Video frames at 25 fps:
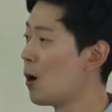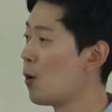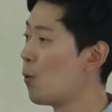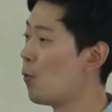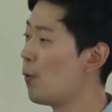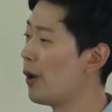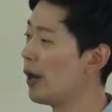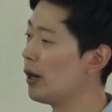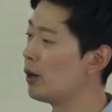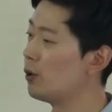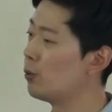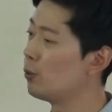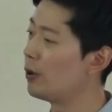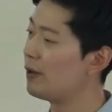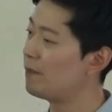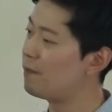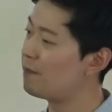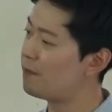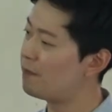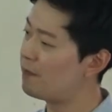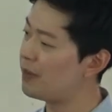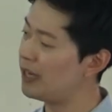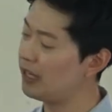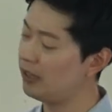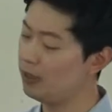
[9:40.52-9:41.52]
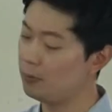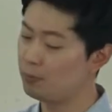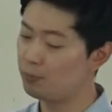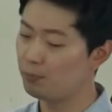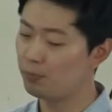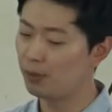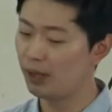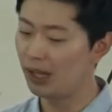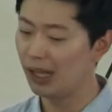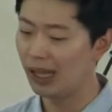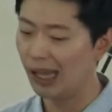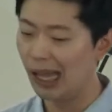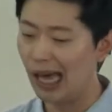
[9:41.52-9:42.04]
where we feel
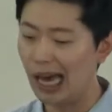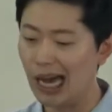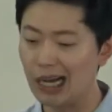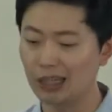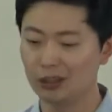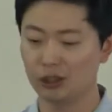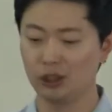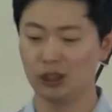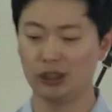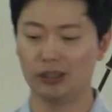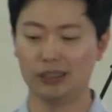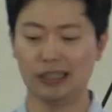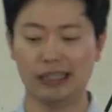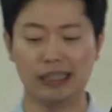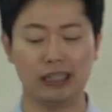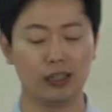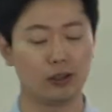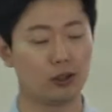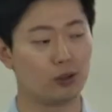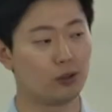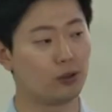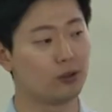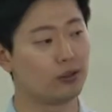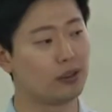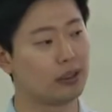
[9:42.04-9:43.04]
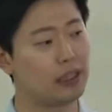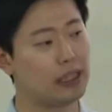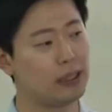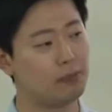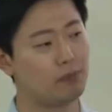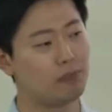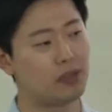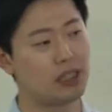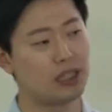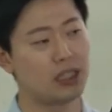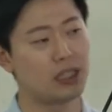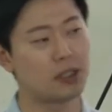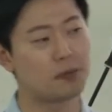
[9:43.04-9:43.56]
plunged into
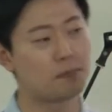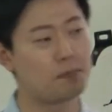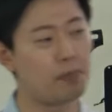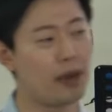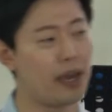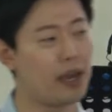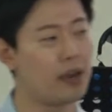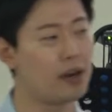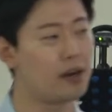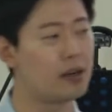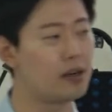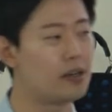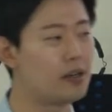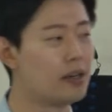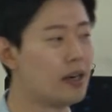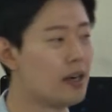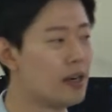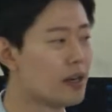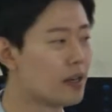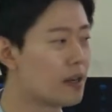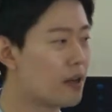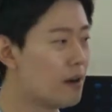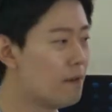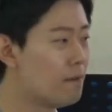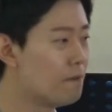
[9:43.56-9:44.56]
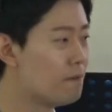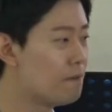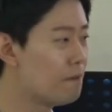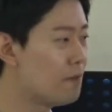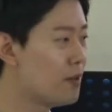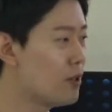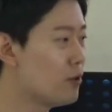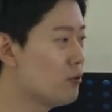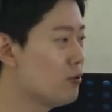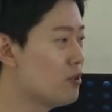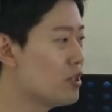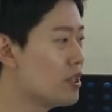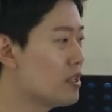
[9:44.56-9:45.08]
deep despair,
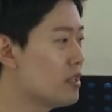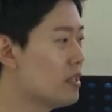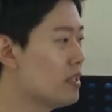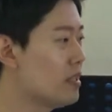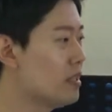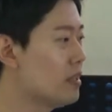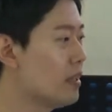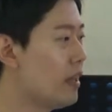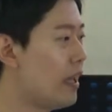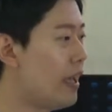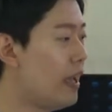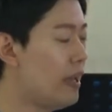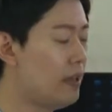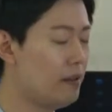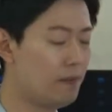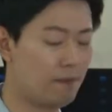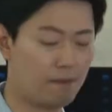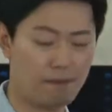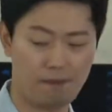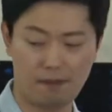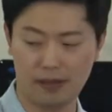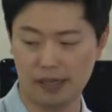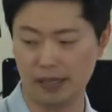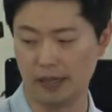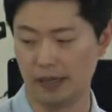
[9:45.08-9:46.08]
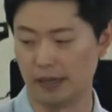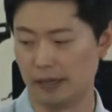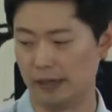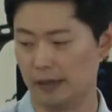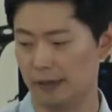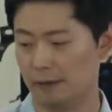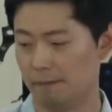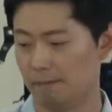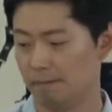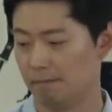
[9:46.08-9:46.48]
confusion, and fear.